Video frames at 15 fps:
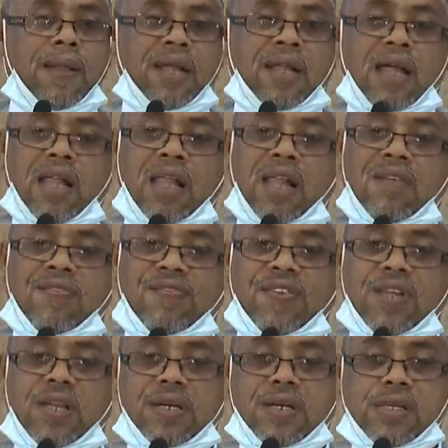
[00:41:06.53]
that Allah
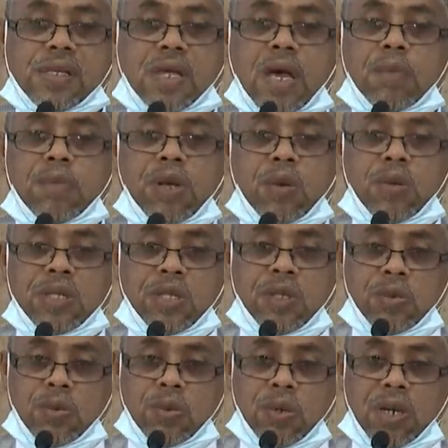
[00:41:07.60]
fill his qabr with
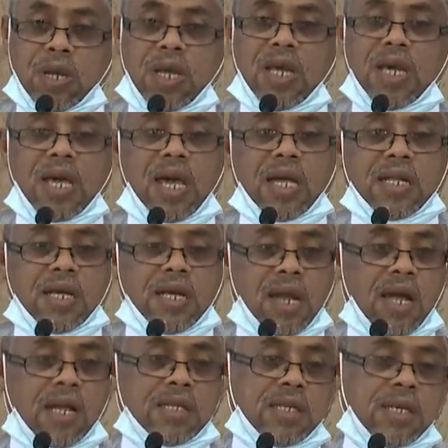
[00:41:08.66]
nur and
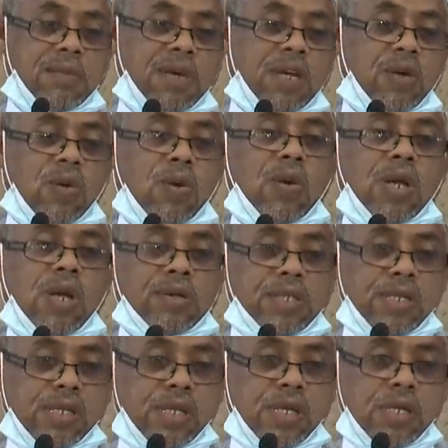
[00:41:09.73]
grant him and all our
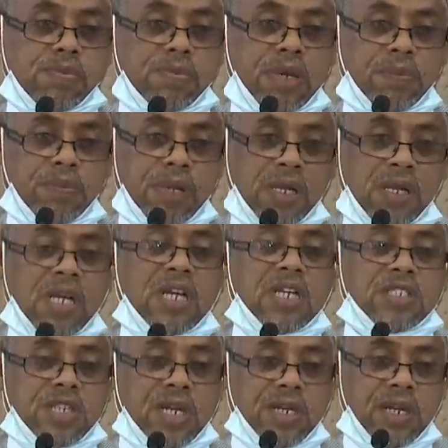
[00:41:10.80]
deceased people
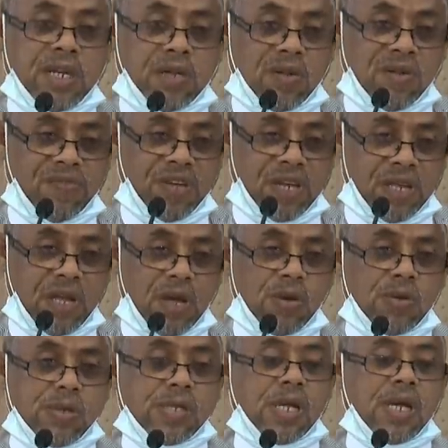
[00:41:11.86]
Jannatul
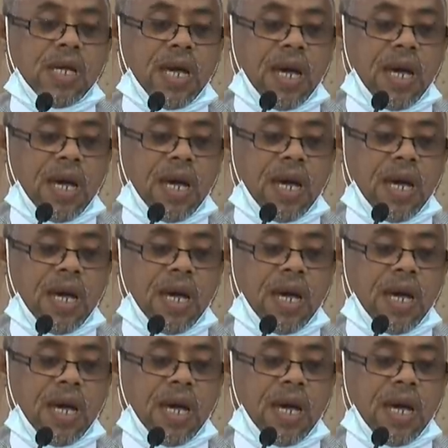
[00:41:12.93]
Firdaus.